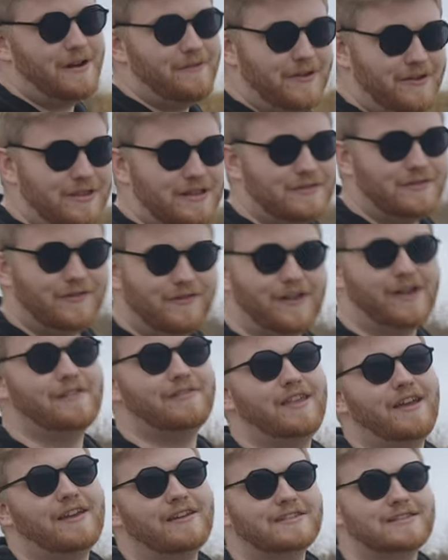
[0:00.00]
I've owned this for five
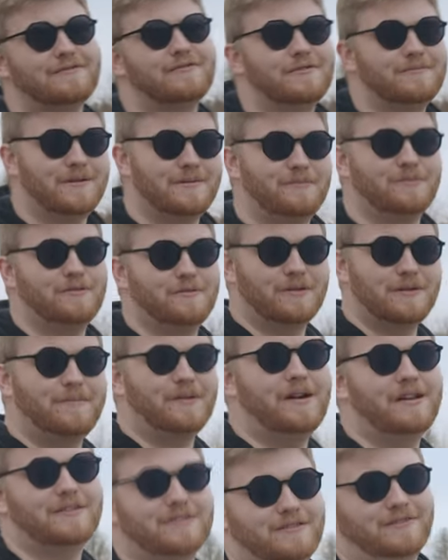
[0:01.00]
days, I've got people who want to
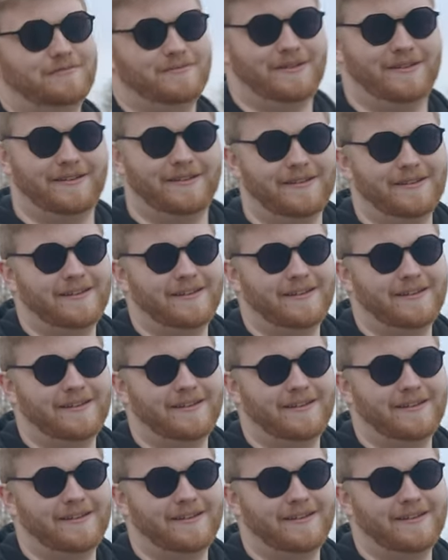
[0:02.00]
buy this off me.